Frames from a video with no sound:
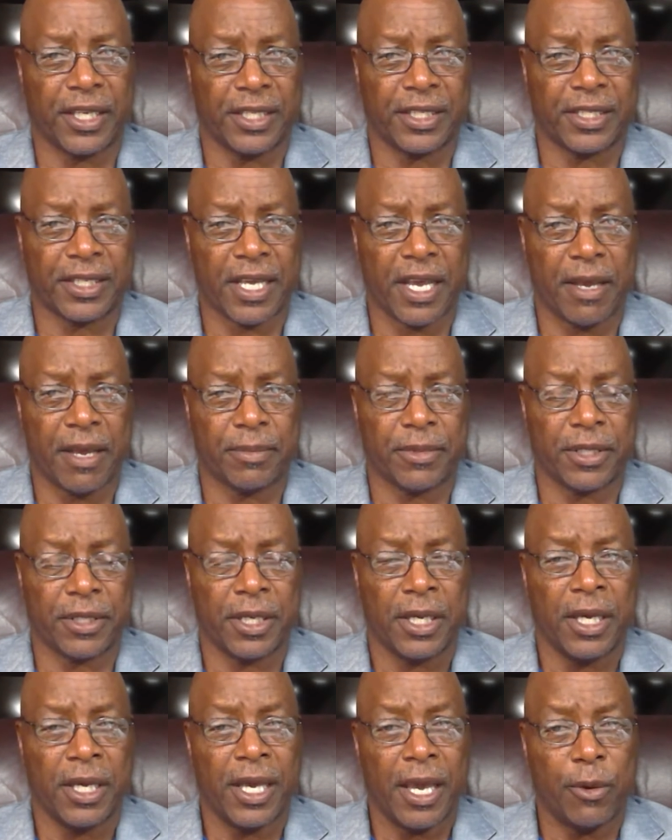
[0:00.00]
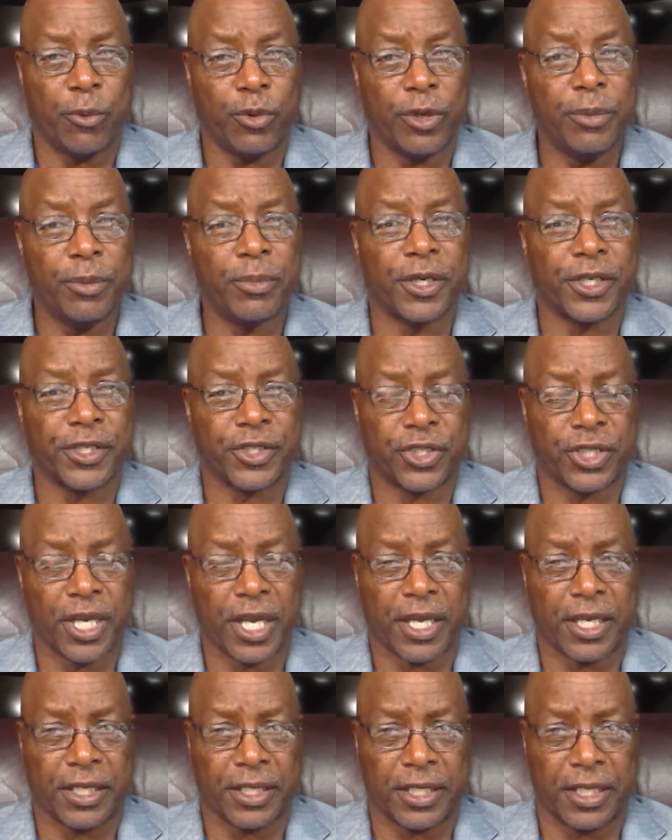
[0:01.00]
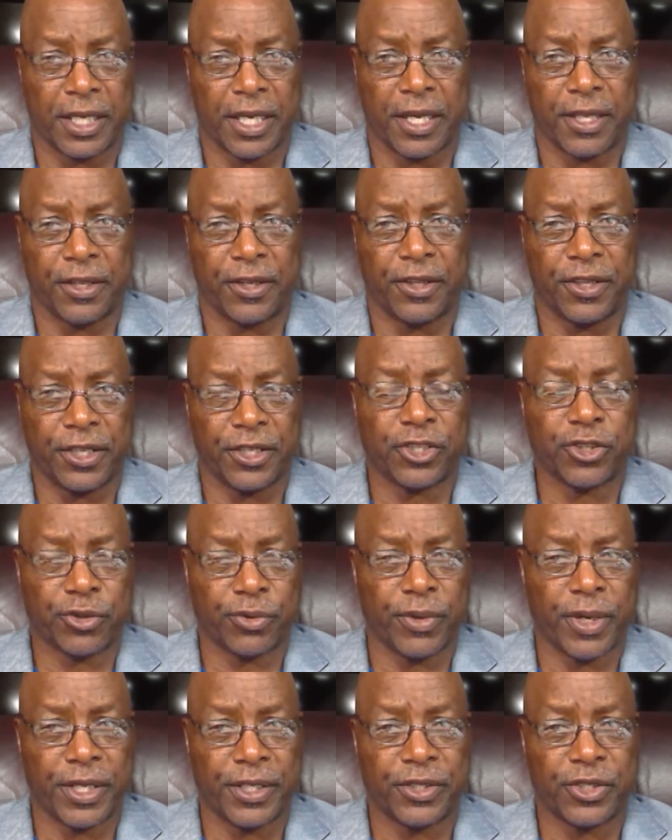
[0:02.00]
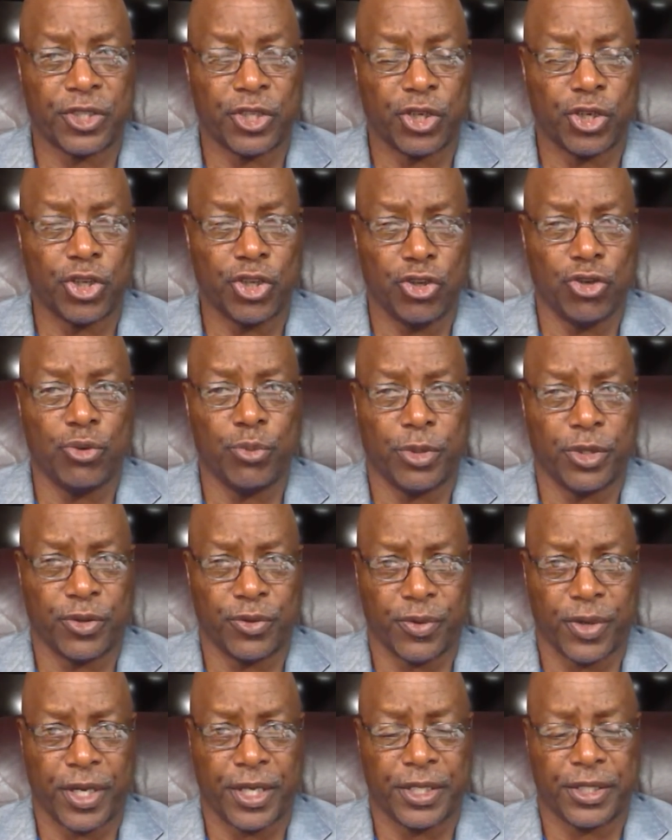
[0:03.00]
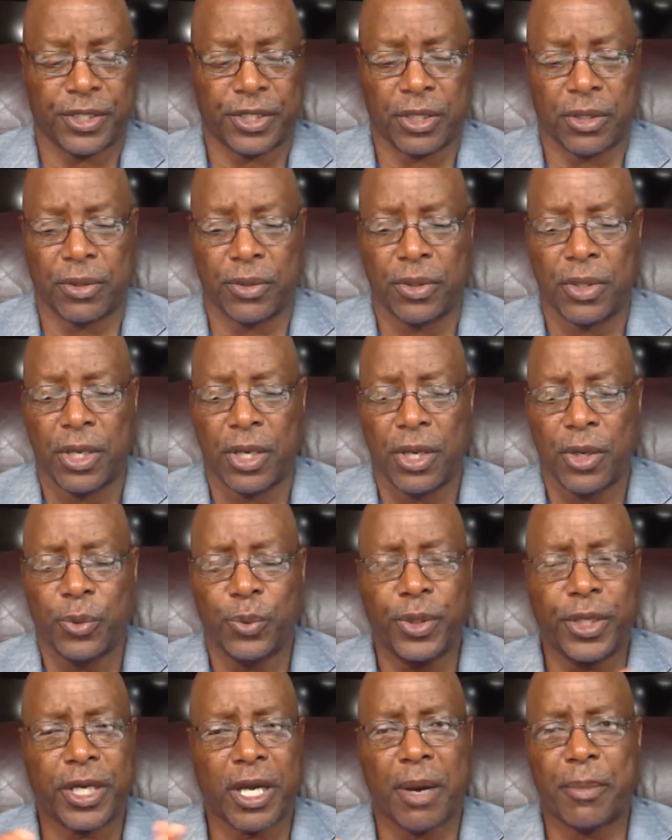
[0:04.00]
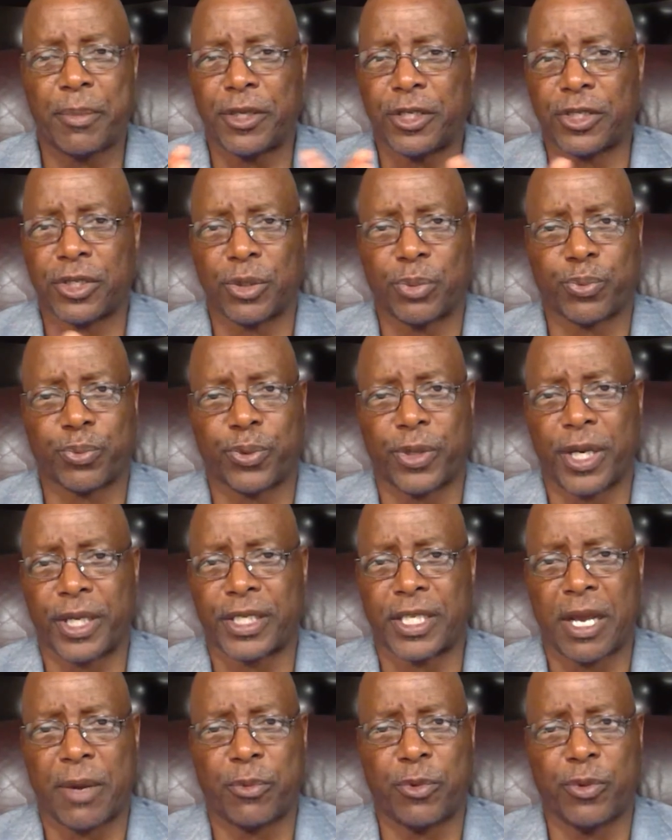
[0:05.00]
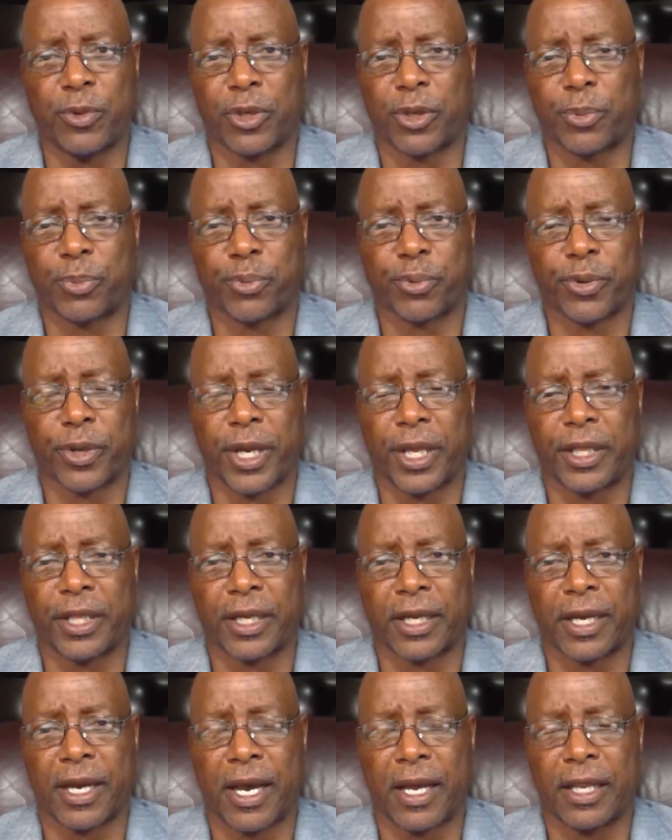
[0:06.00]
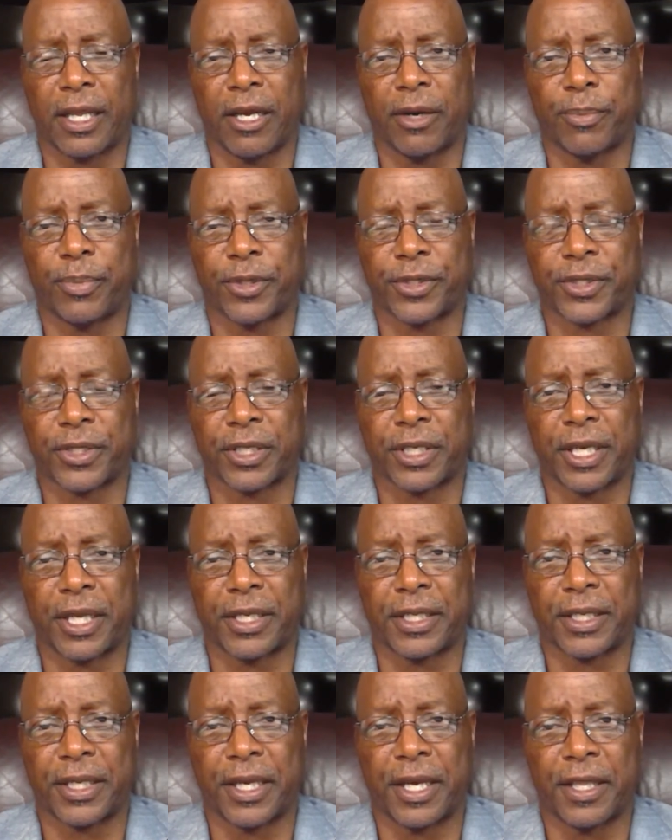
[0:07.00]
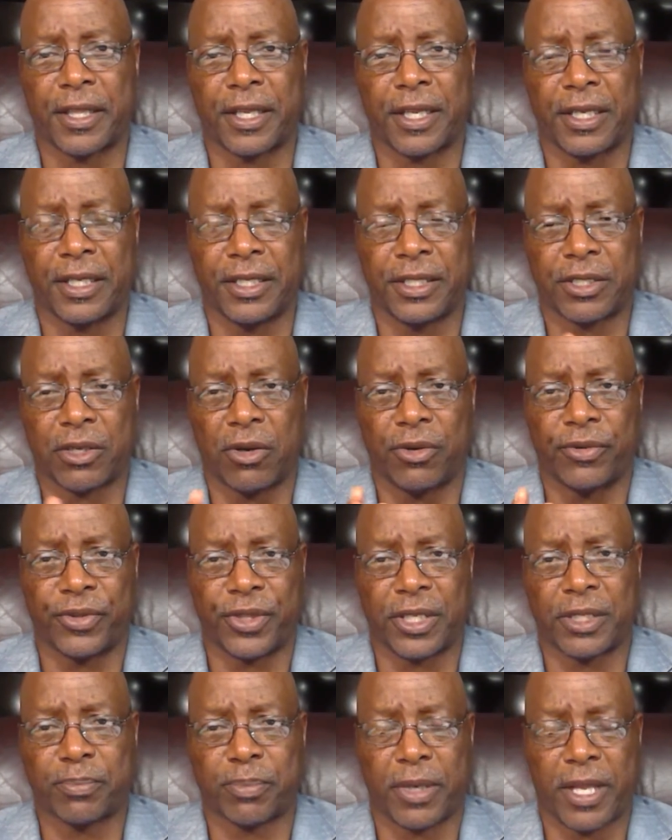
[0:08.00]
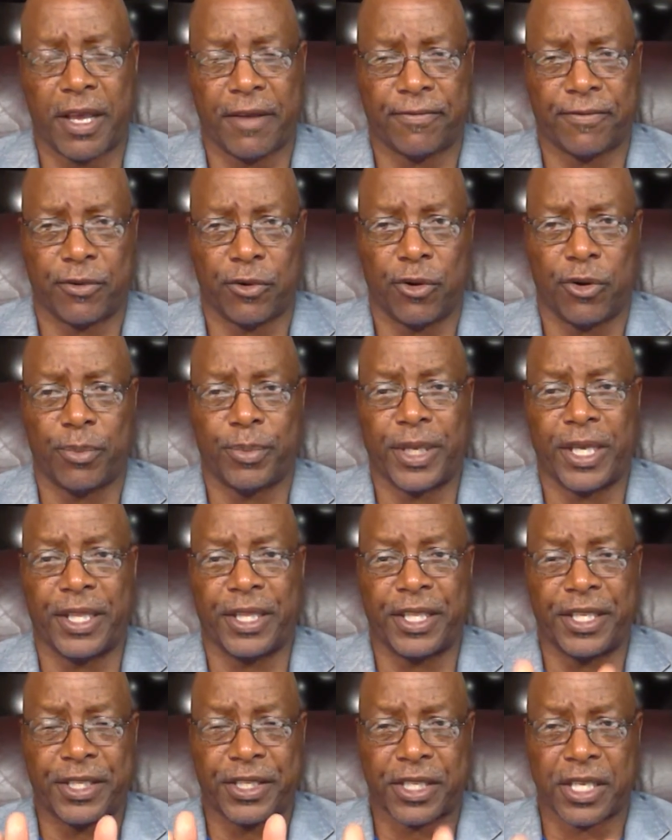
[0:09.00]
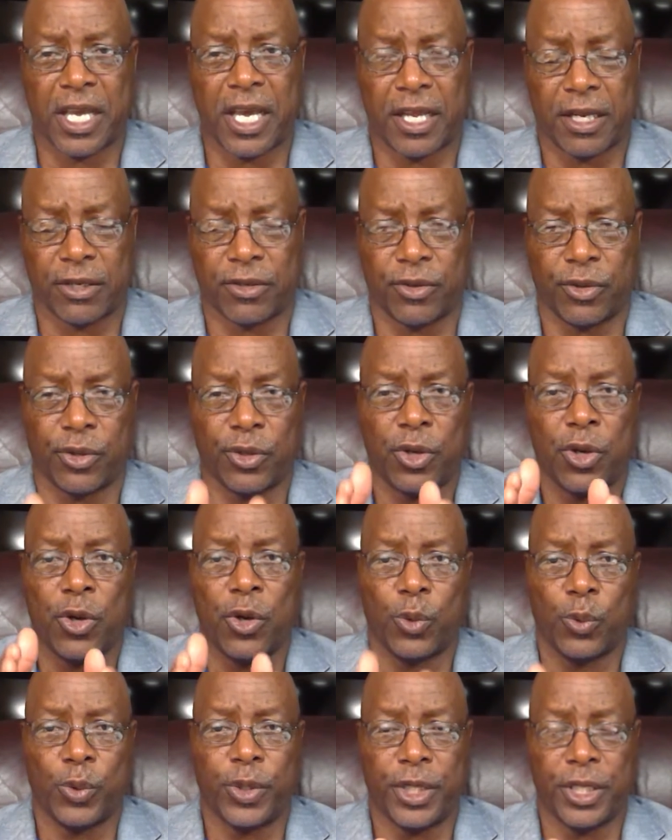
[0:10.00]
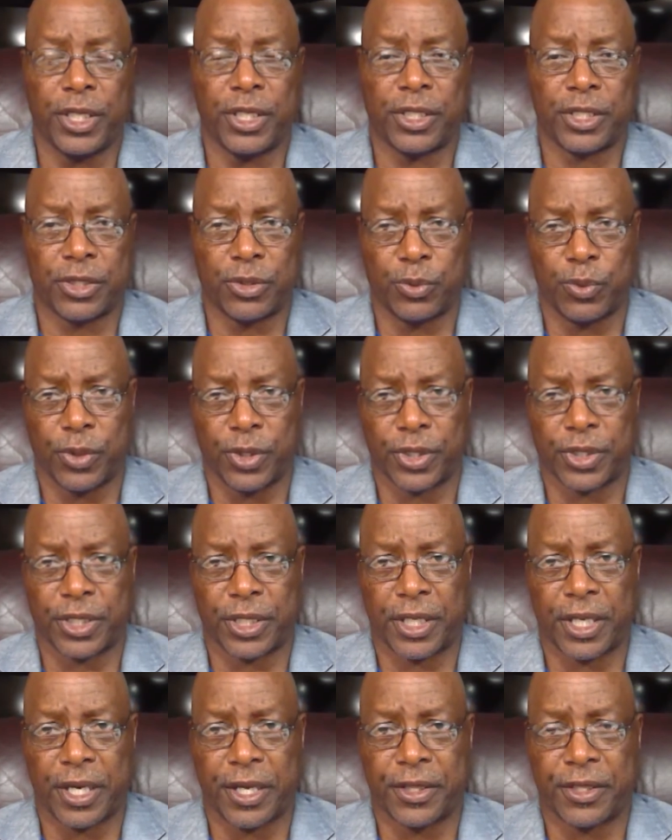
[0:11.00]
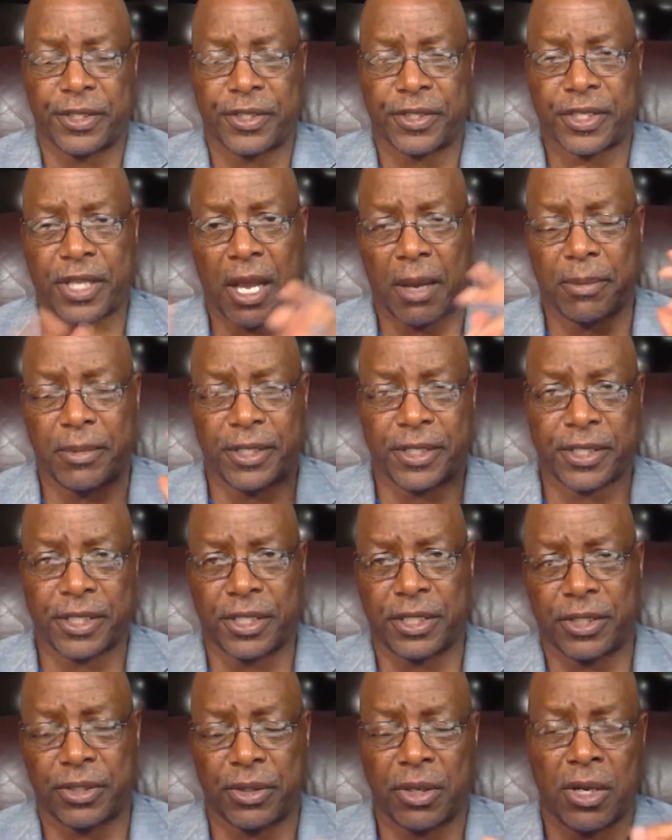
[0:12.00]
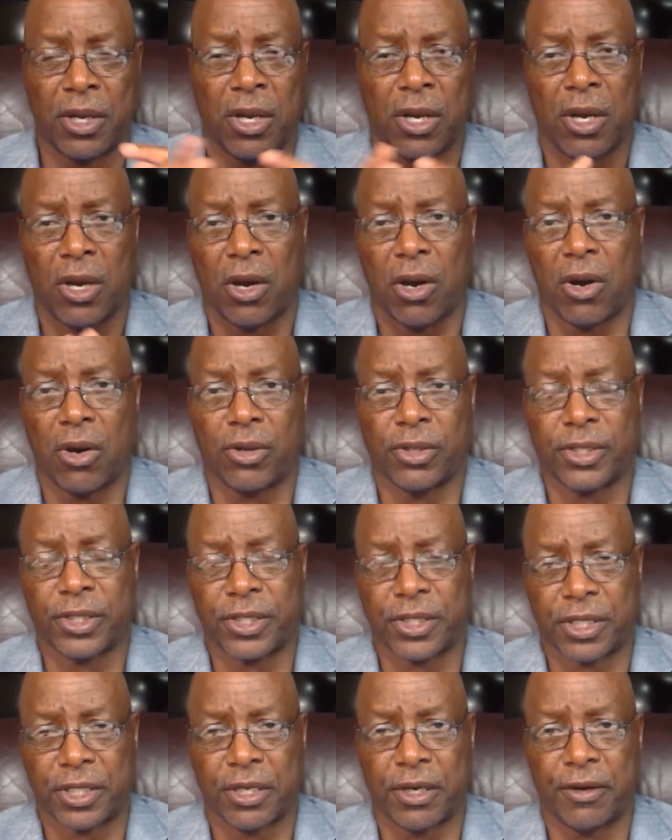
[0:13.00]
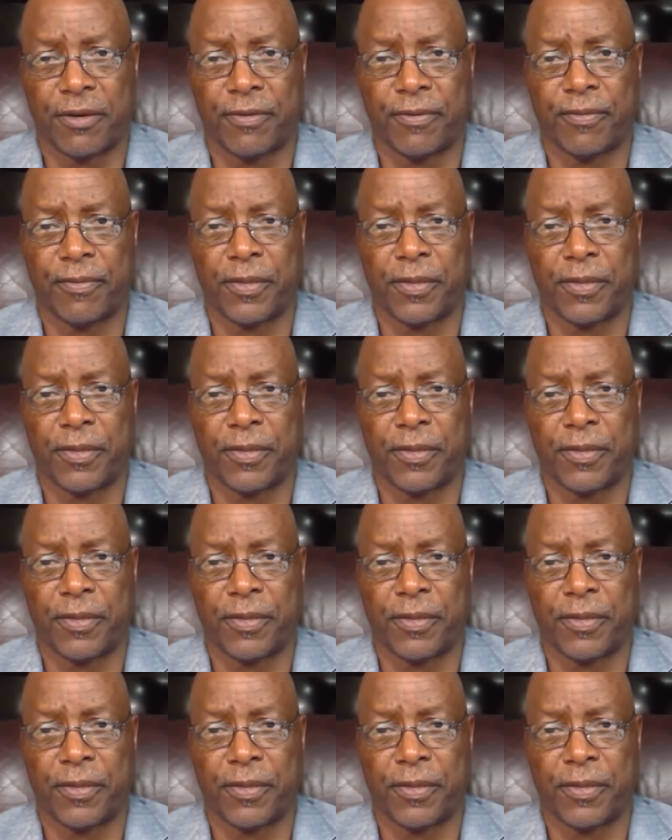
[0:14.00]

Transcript: It's time to, and we must check it together. This threatens the human race. So we come, it's just prayer time. We want to pray that God help us to get together, at least on this platform, in this category. We need to work together and stop listening to all the stuff.